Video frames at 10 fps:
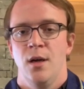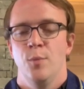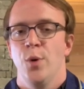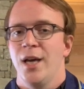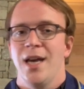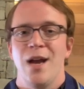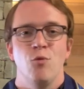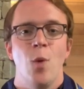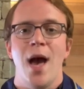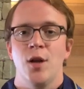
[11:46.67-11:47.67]
bringing a
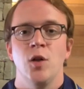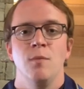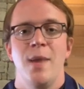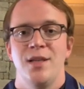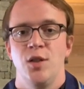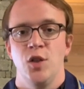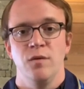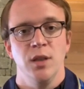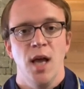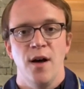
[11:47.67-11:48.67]
radical message of
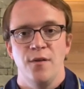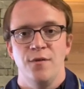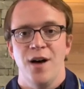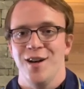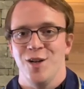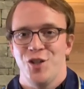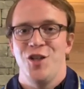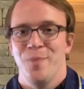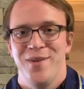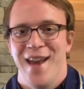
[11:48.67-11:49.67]
love on a
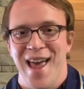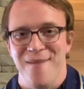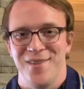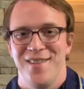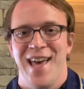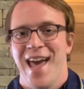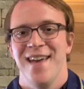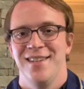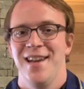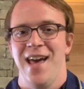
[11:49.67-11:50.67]
ship named the
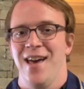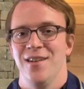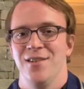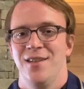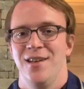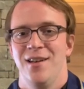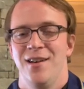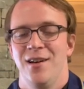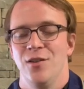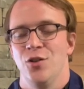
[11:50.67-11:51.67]
Hand in Hand
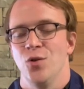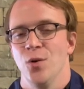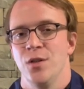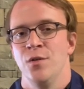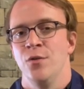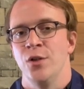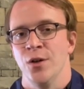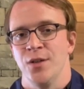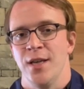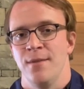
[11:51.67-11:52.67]
on the shores of New
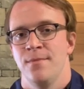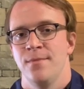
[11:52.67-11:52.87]
Jersey.